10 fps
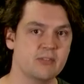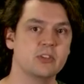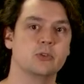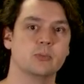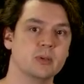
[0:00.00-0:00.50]
to
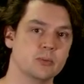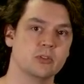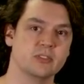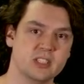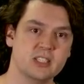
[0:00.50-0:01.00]
do a bit more
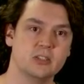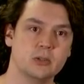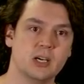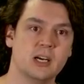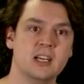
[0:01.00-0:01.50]
of a
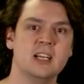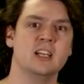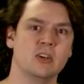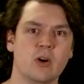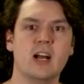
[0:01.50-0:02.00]
detour,
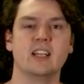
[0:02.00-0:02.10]
right?